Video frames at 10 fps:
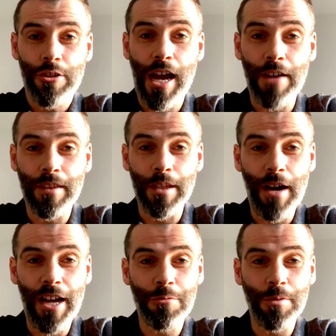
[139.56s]
straight after the
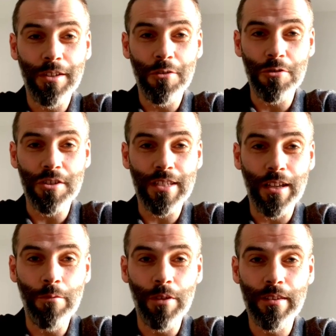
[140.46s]
match, when the news is
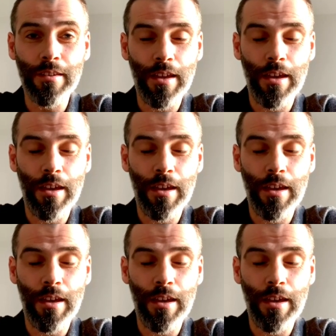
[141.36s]
delivered,